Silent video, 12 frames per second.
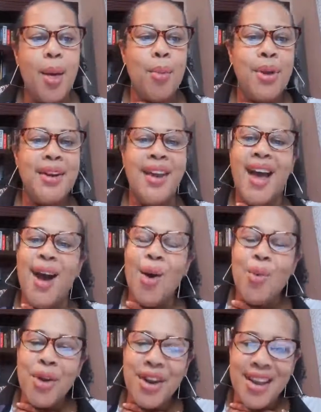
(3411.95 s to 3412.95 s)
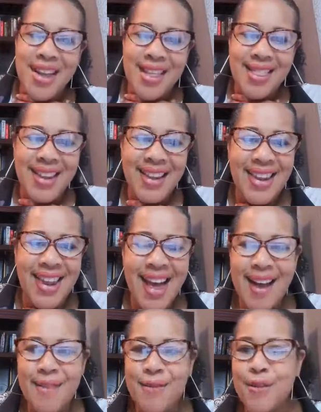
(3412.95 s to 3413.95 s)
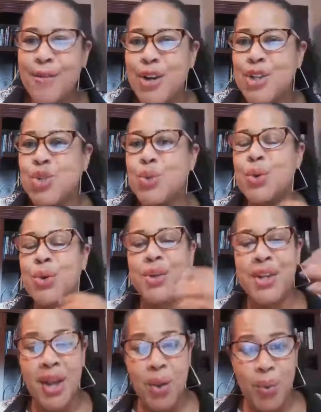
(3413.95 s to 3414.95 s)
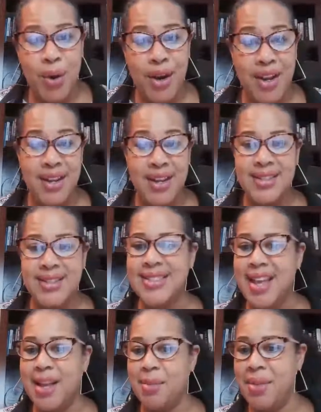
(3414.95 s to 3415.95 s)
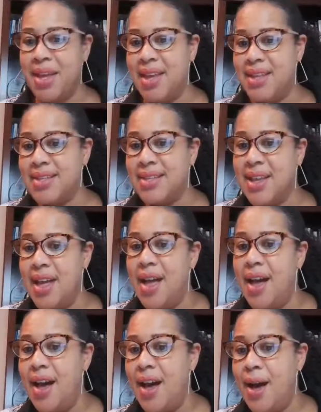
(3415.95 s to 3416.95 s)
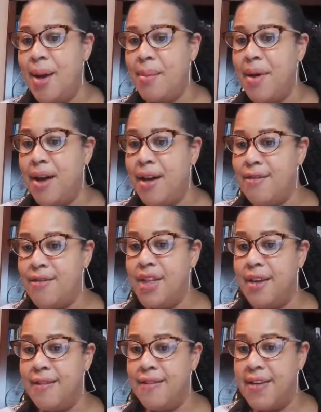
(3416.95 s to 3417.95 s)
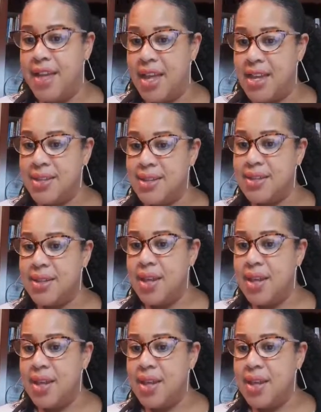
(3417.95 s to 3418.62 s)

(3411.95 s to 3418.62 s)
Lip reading: But now we're in the live virtual networking segment of the event.